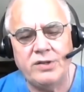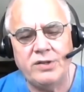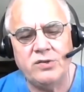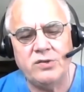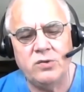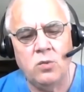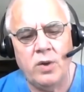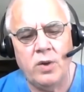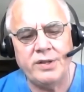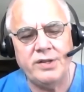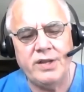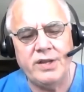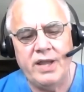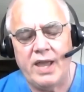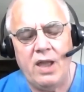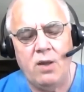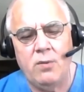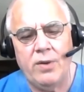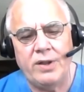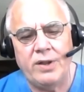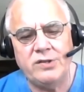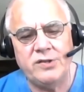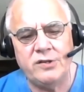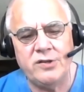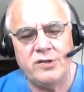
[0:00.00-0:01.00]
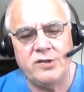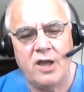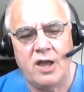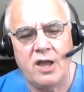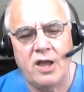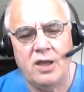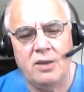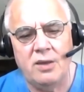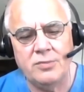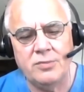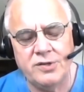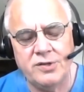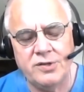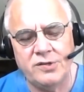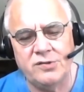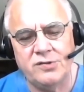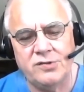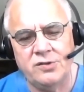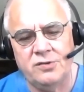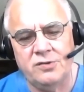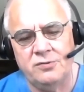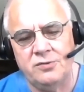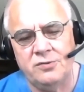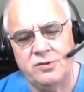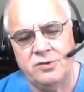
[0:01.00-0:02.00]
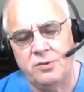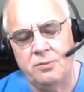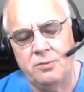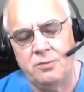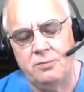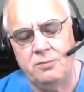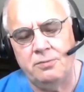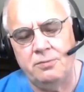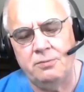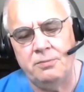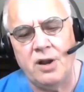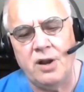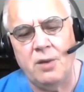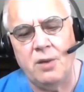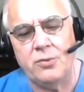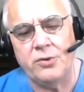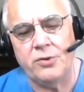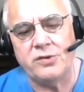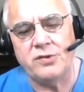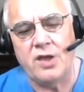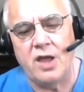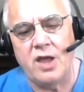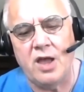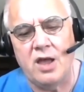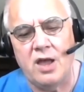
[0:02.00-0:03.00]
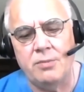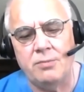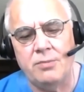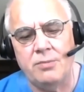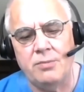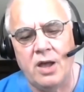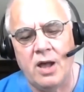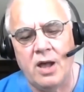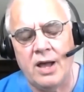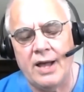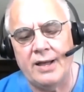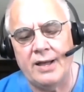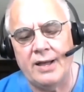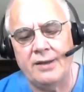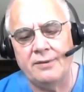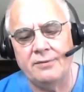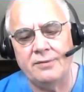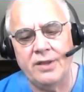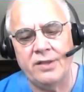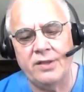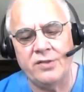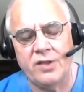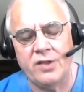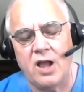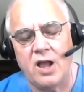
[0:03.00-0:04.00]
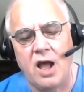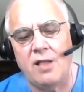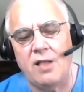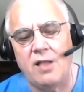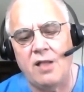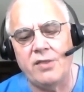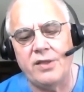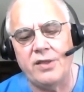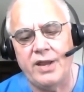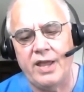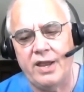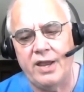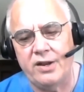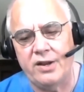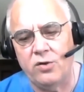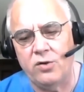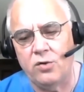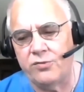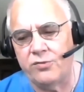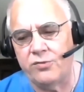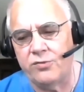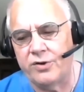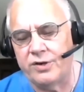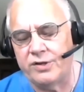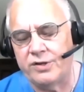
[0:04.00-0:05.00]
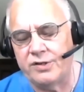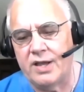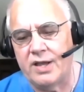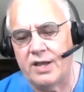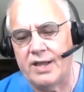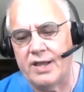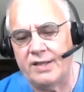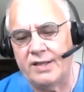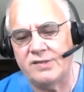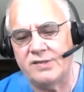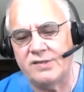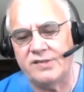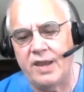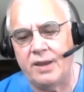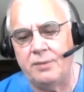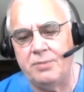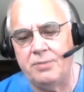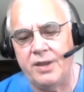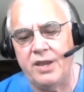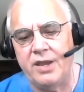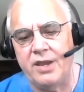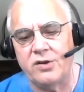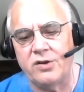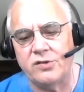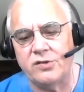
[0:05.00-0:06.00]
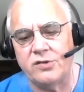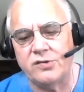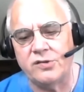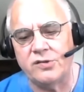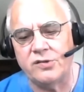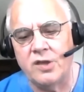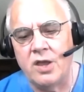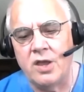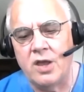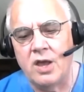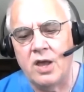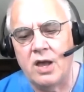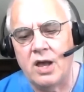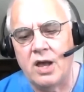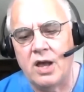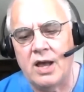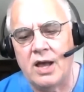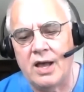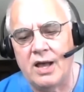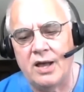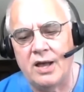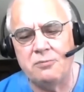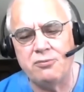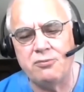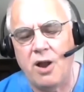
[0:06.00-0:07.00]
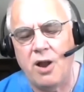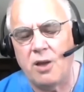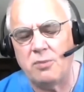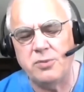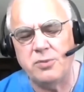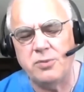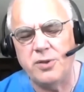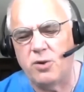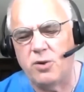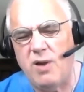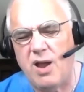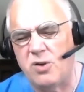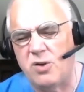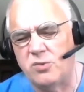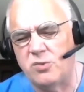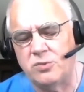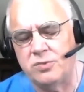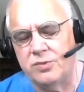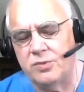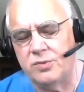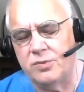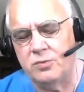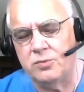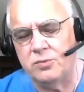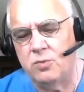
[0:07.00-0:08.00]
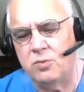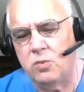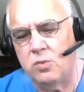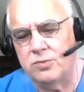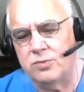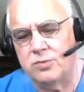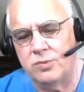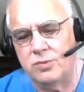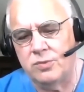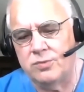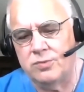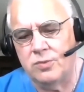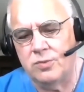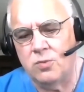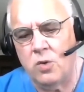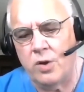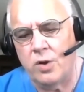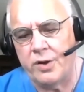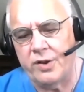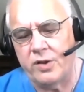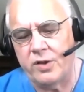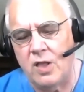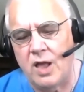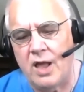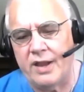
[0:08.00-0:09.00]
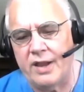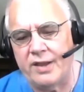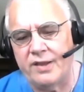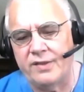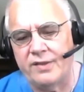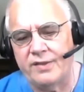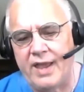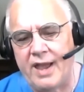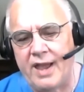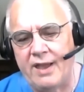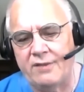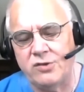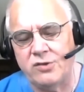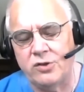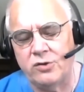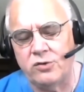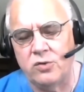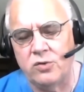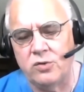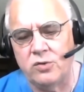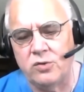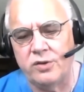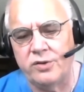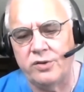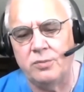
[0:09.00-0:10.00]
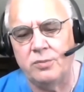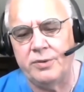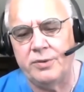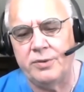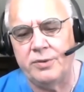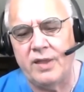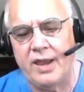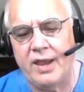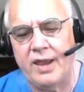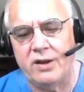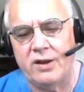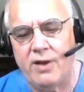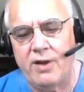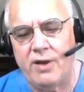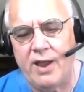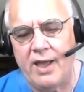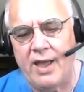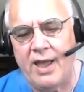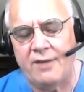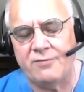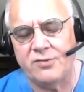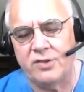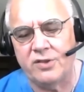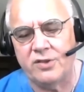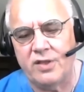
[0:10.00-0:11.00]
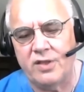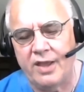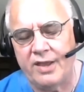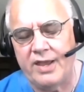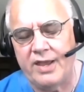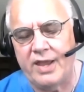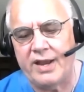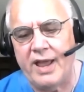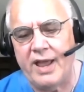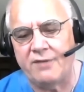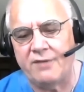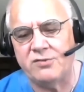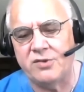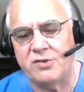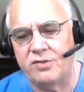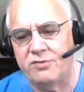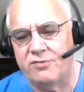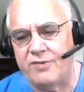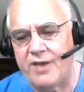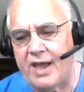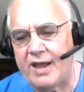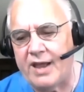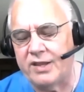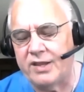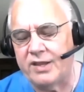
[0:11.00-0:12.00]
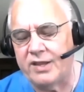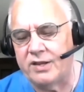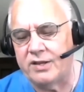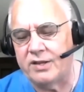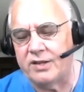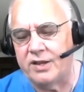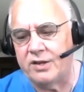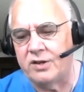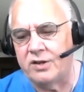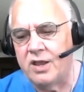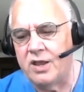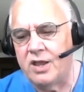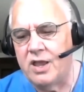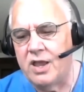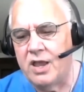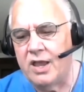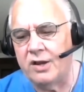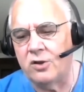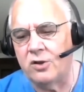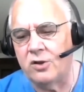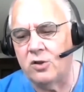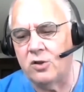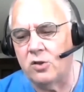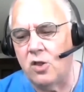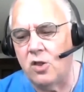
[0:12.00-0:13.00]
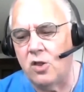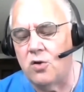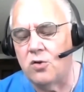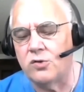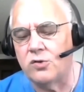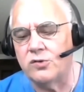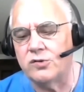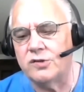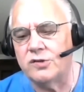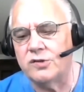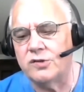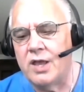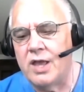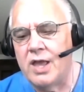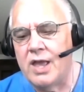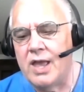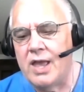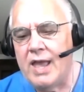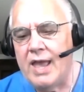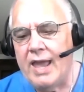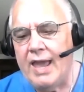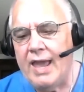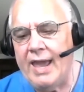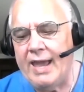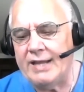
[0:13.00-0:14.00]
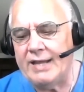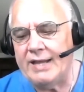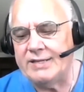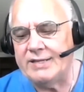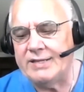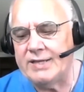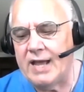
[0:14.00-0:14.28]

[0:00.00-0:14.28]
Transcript: to, one day I went to Tom to meet up with Tom in the colonnade over at St. Peter's, probably around 1 o'clock in the afternoon, a little bit later after the Vatican had closed. And